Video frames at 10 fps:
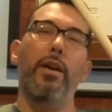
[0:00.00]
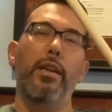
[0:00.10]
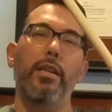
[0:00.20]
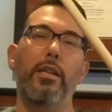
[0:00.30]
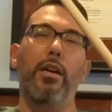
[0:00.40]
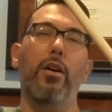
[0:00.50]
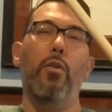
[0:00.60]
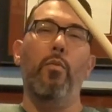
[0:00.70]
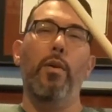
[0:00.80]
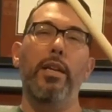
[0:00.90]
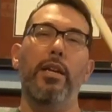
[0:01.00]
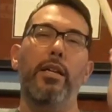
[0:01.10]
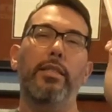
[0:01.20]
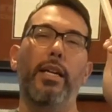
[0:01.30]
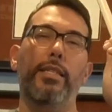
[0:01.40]
ready, go. 1,
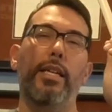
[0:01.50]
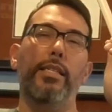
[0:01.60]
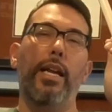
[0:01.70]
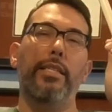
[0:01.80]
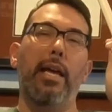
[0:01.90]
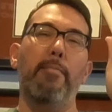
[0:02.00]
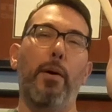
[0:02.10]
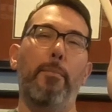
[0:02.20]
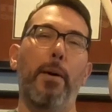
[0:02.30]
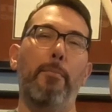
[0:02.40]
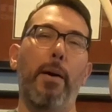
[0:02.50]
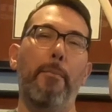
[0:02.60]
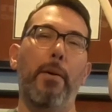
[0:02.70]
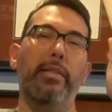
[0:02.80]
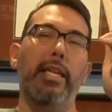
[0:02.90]
za za za za, ba ba ba
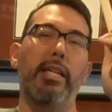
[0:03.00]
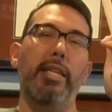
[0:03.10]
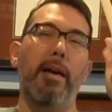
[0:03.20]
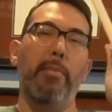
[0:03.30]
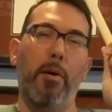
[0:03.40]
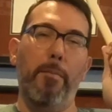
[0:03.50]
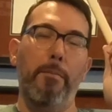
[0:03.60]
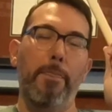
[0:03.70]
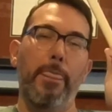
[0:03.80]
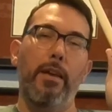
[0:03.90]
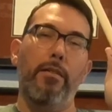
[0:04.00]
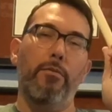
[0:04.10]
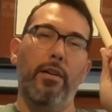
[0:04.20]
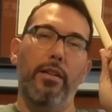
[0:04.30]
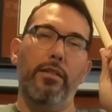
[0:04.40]
ba, za za ba.
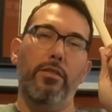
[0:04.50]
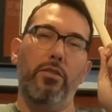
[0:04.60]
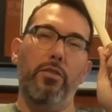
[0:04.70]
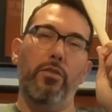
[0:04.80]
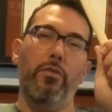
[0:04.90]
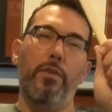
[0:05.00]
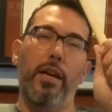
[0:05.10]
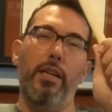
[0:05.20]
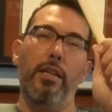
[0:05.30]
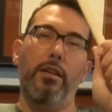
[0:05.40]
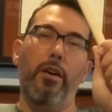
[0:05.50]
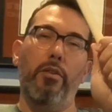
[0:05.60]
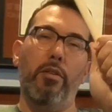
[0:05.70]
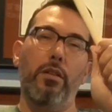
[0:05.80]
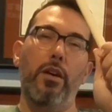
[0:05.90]
1, 2, ready,
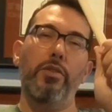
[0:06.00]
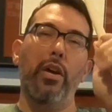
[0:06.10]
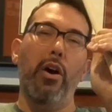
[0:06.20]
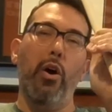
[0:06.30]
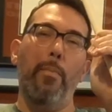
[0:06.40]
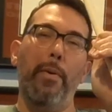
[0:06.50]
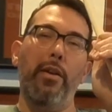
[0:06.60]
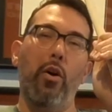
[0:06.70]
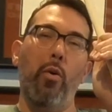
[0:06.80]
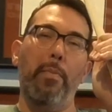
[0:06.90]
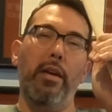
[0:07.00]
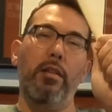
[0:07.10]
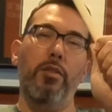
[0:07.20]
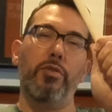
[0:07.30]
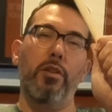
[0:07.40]
go. Close, open, open,
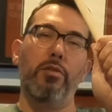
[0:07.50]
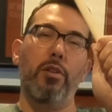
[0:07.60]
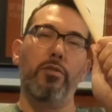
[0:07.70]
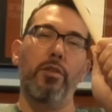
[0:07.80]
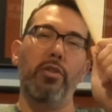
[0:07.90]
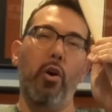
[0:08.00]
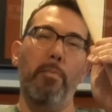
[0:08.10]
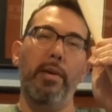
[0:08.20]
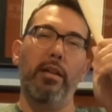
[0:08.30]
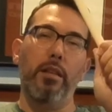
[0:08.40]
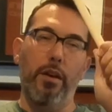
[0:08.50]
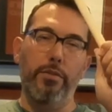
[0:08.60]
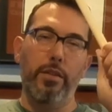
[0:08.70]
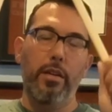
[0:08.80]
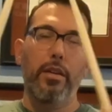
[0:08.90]
close, close, close, close, open,
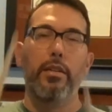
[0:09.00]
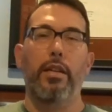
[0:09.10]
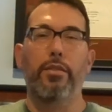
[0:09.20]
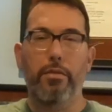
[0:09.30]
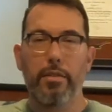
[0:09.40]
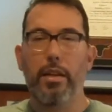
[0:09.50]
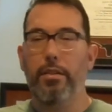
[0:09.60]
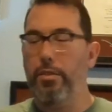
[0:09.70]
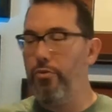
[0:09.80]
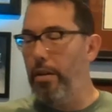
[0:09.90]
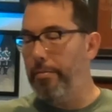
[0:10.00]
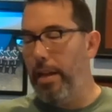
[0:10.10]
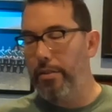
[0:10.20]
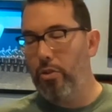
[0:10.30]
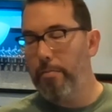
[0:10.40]
close. Now do that on the drum.
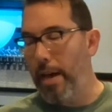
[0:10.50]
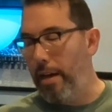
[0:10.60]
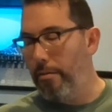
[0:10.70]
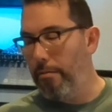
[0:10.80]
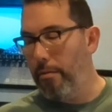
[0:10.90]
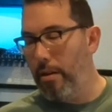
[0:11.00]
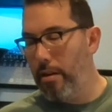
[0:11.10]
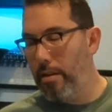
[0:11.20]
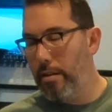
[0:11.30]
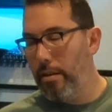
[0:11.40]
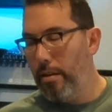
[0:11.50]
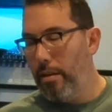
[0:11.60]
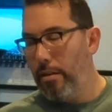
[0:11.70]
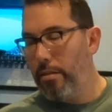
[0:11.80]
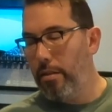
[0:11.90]
Not too bad. 1,
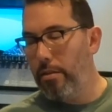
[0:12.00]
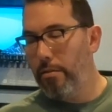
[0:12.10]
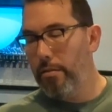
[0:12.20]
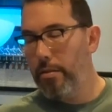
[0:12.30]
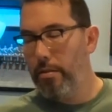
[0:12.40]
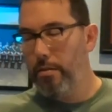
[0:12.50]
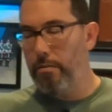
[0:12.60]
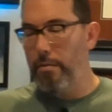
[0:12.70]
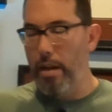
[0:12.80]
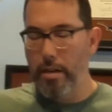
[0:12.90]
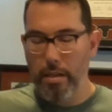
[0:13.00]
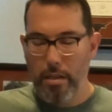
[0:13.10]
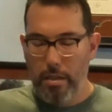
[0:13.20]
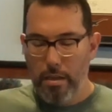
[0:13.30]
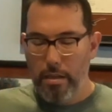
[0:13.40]
2, ready,
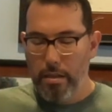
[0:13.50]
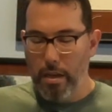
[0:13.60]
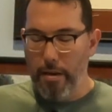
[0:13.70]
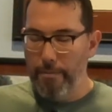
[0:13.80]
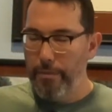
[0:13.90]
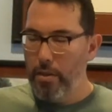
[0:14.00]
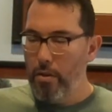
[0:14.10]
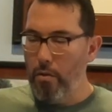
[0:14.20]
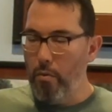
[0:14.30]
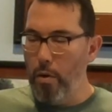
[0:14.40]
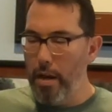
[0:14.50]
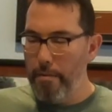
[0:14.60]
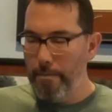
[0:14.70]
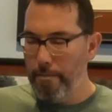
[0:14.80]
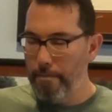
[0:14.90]
go. 1.